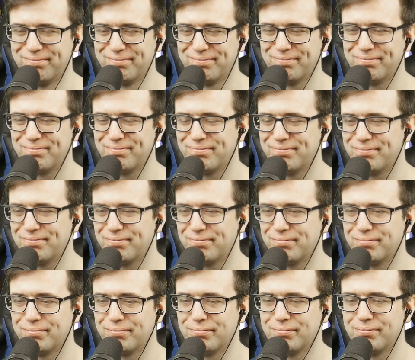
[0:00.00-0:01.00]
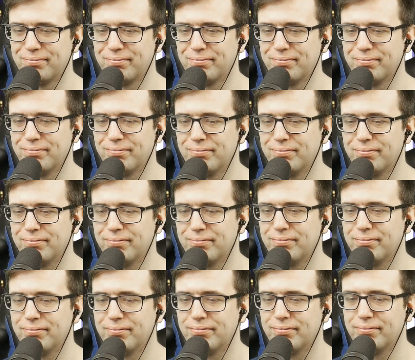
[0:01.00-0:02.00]

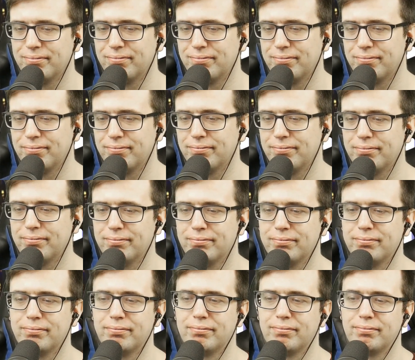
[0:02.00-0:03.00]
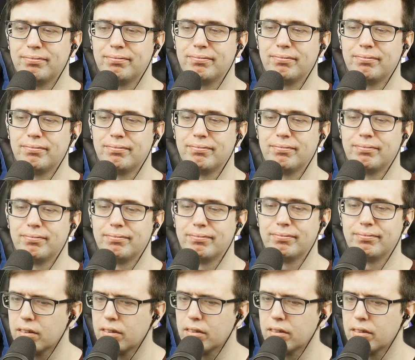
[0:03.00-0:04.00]

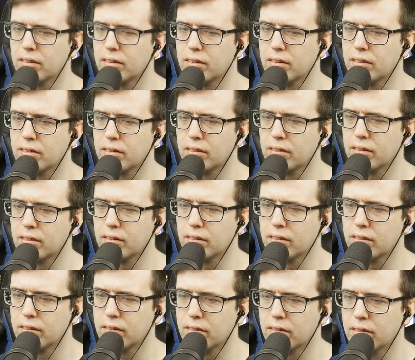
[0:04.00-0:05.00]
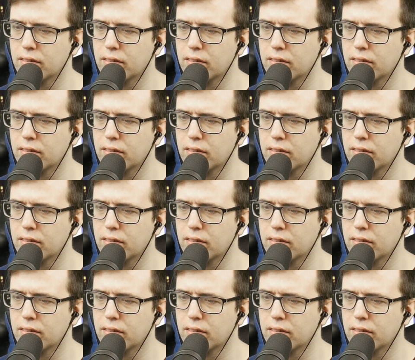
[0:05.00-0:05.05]
No one is speaking in this clip.